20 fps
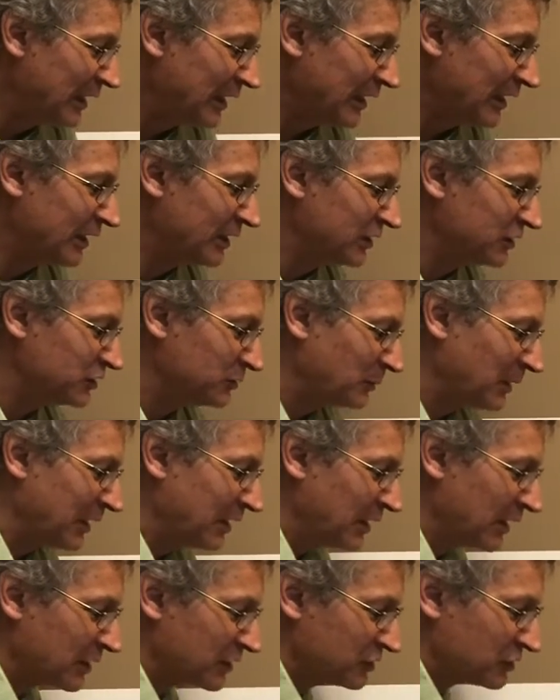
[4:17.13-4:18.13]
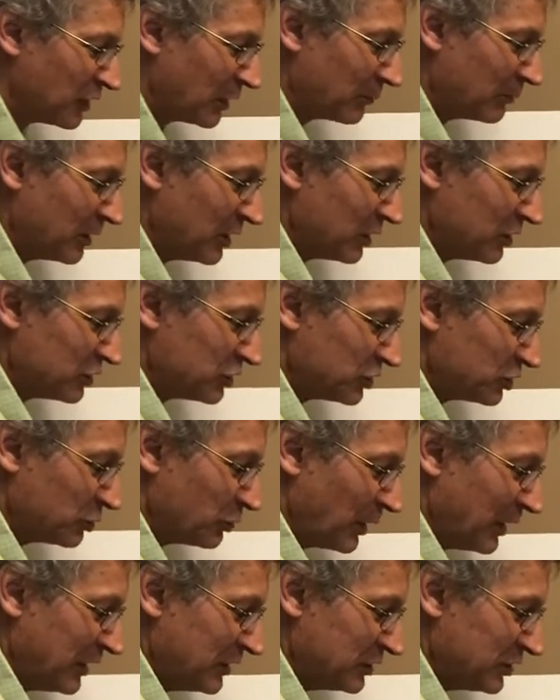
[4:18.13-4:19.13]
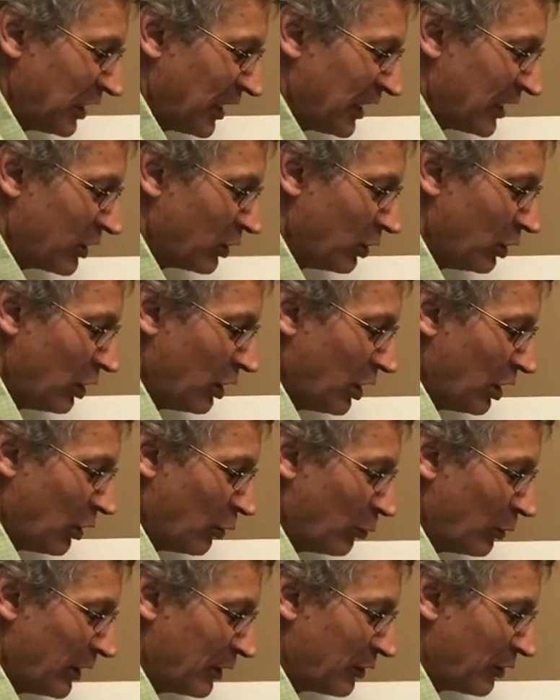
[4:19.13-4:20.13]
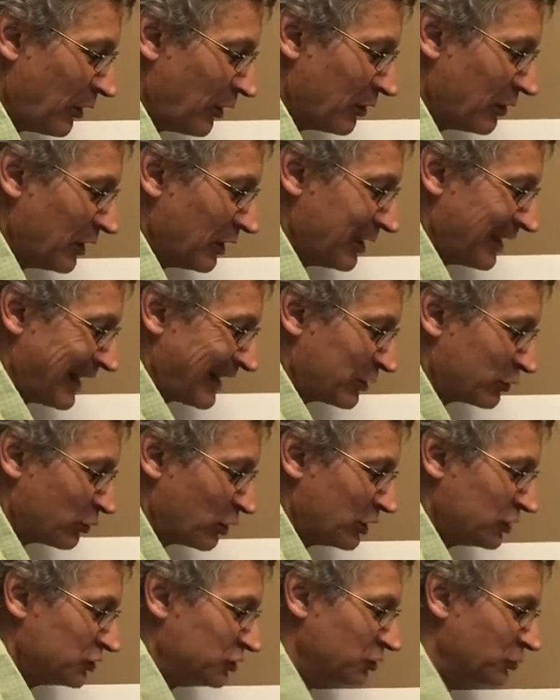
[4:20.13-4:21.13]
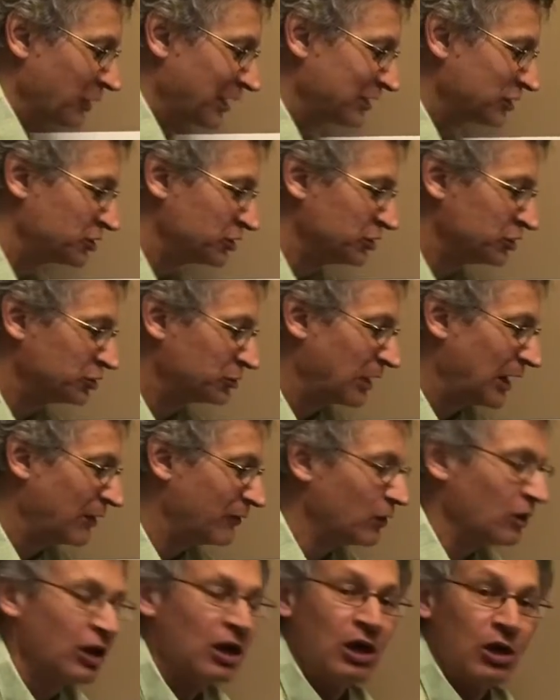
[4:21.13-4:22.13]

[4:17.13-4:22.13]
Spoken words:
it is making some strange angle with the electron's direction of travel.